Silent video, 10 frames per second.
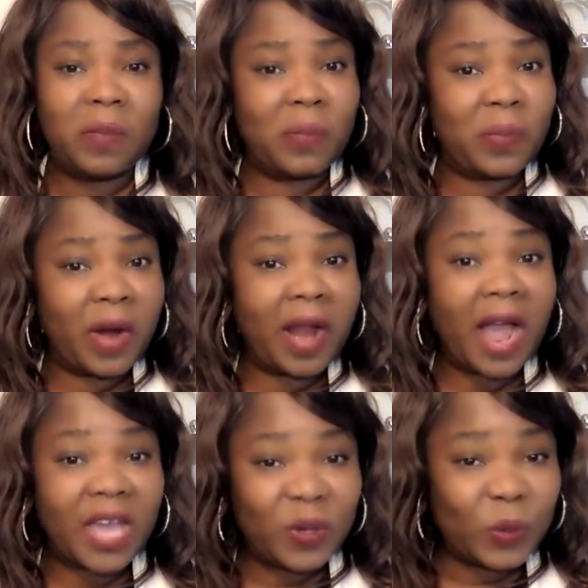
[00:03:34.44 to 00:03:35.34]
Where
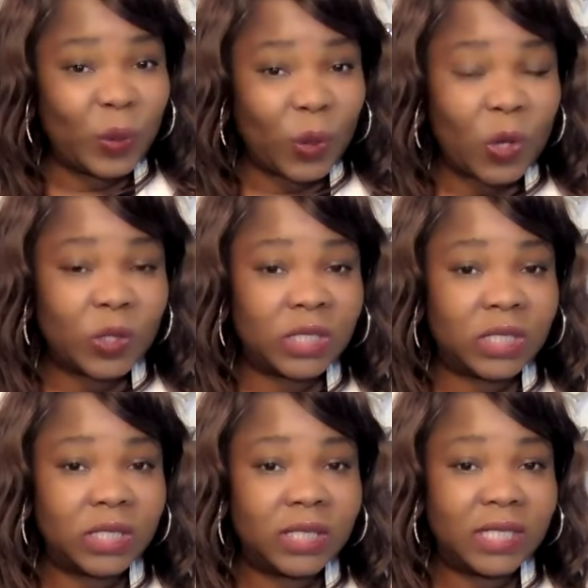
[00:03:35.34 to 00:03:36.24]
are you
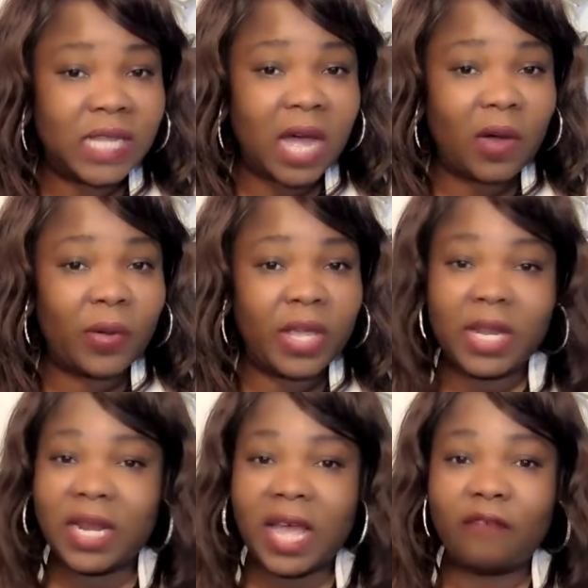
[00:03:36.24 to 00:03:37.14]
lost now
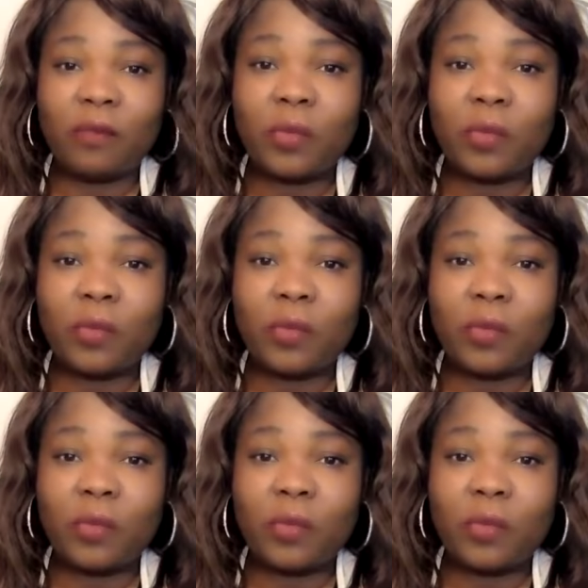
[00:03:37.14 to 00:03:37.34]
in life?